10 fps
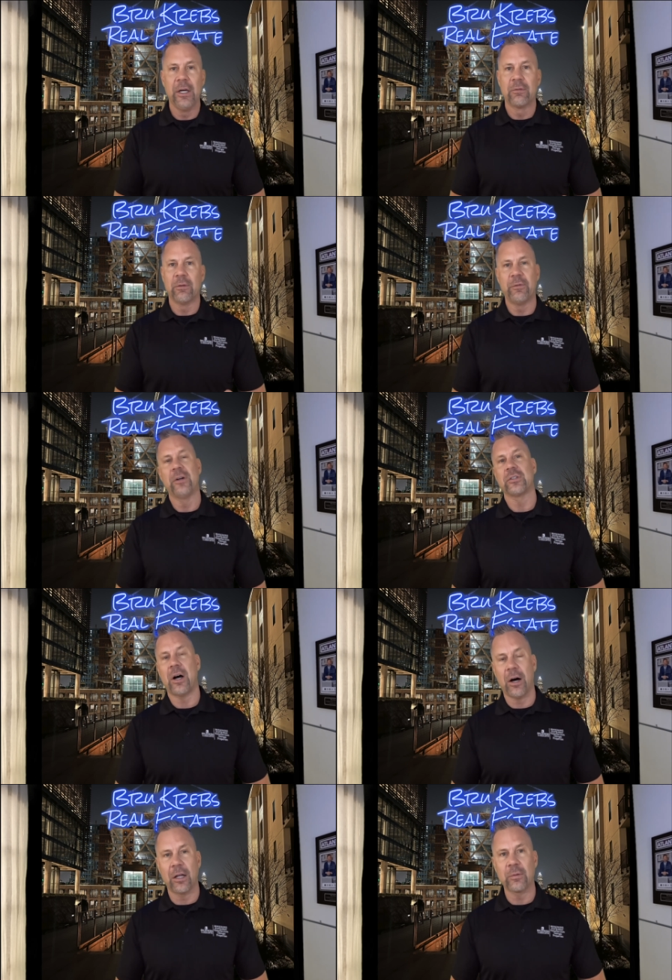from folks
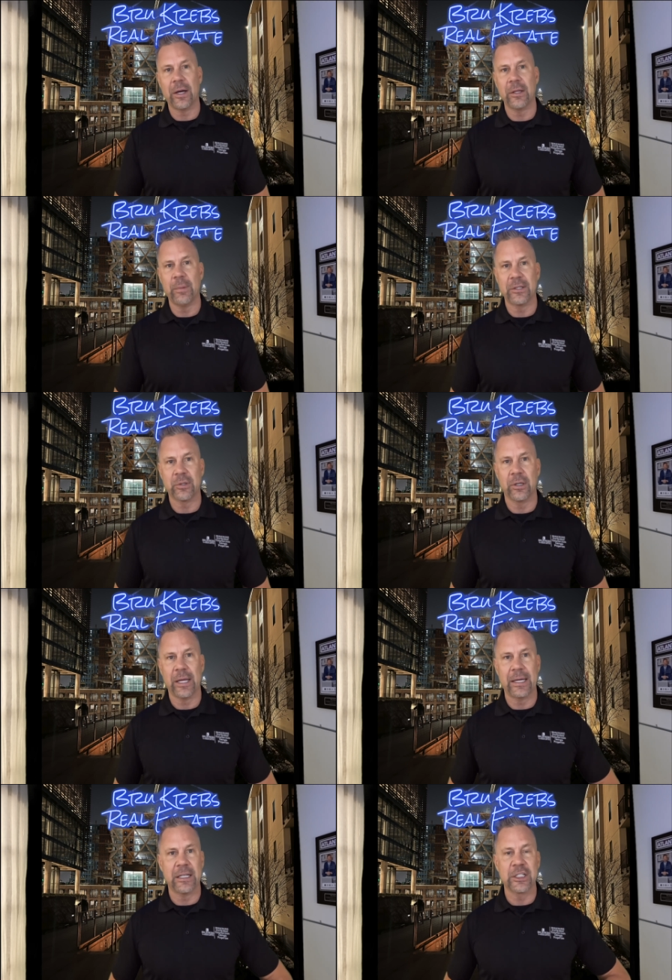all around the metro
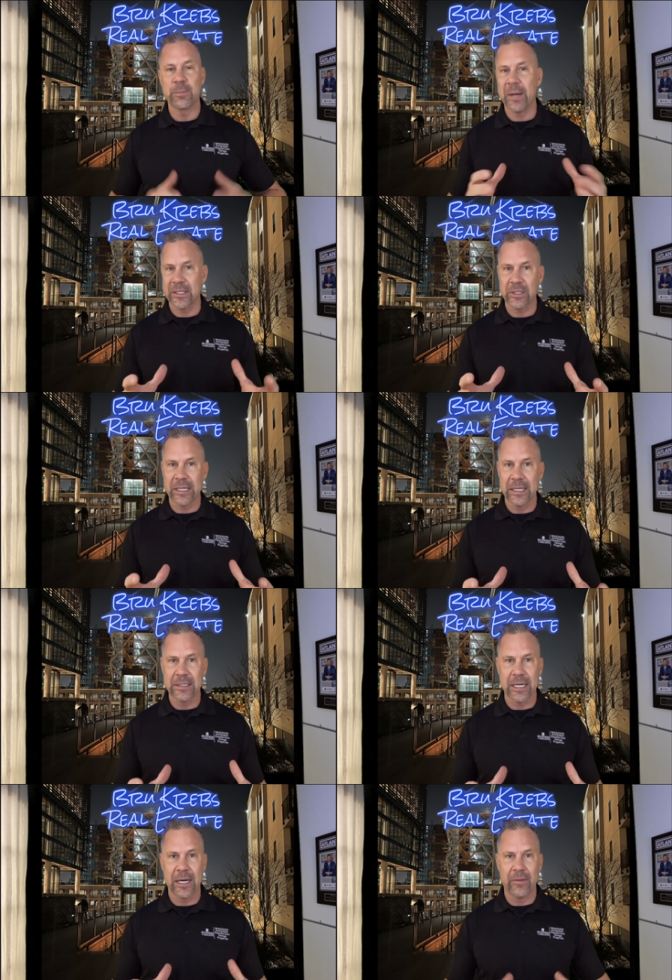Atlanta, especially in
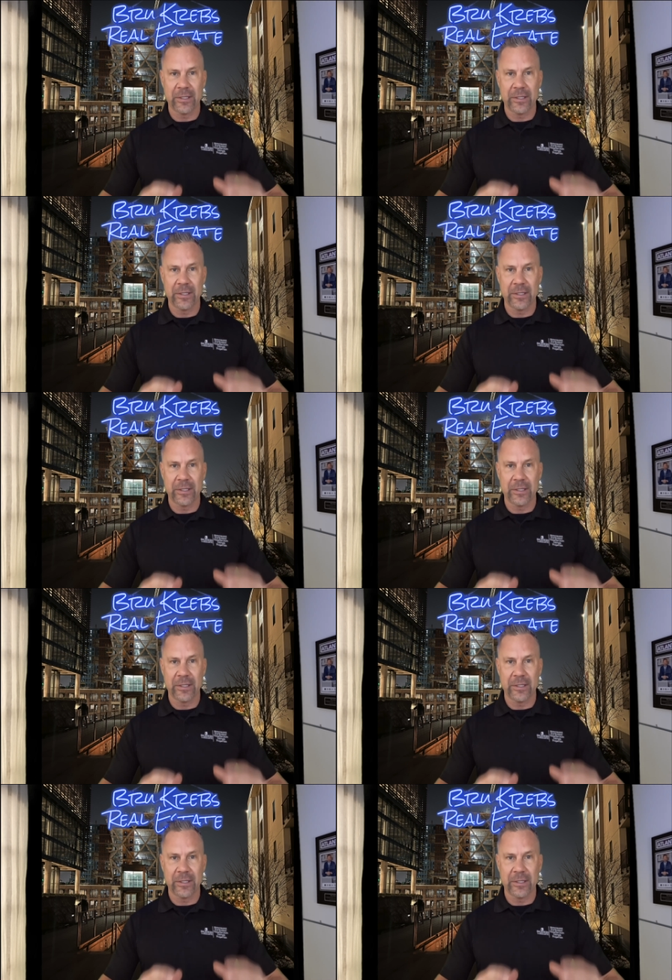town.